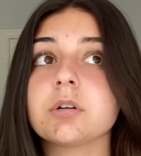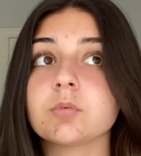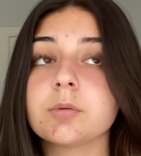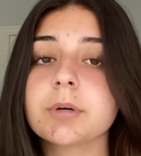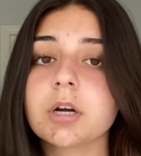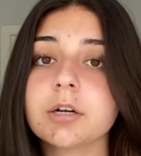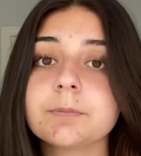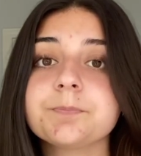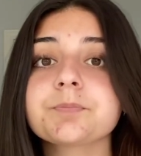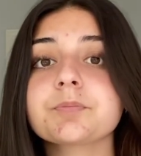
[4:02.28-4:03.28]
enrollment
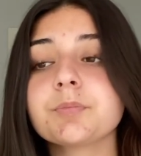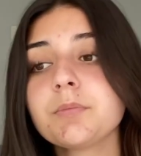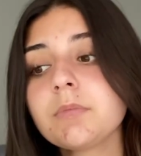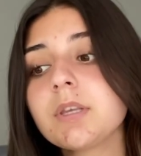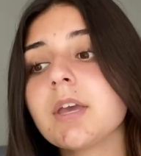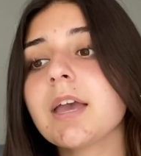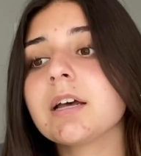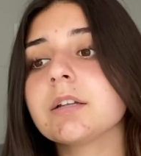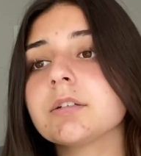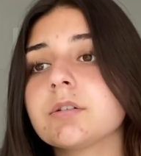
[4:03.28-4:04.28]
cart, and